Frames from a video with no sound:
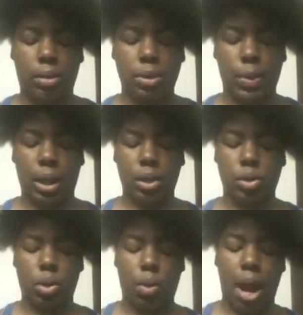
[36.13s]
I'm speaking,
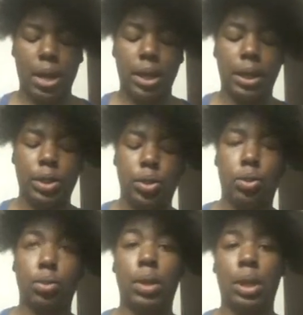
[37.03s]
so I need
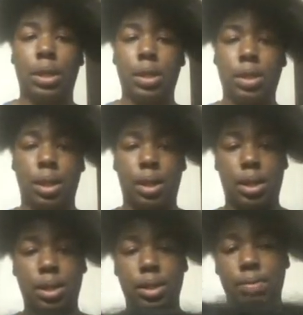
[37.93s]
to get this
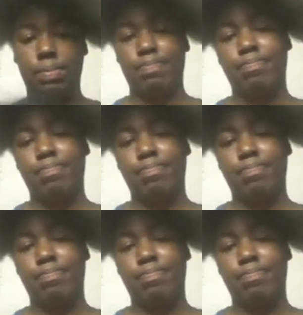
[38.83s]
done